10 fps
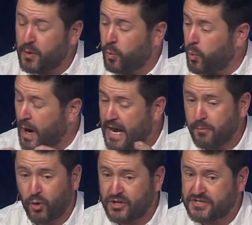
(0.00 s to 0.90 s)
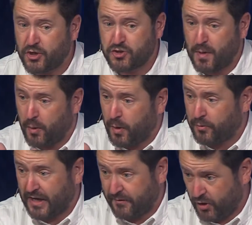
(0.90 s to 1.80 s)
way more serious about what
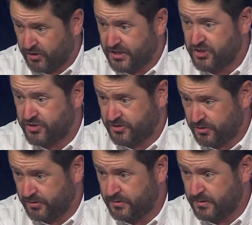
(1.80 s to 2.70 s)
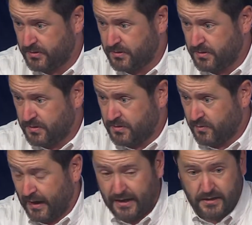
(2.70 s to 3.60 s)
we're giving our attention to,
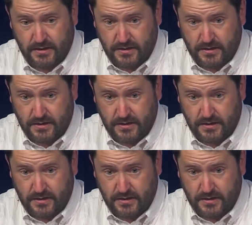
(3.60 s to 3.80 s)
right?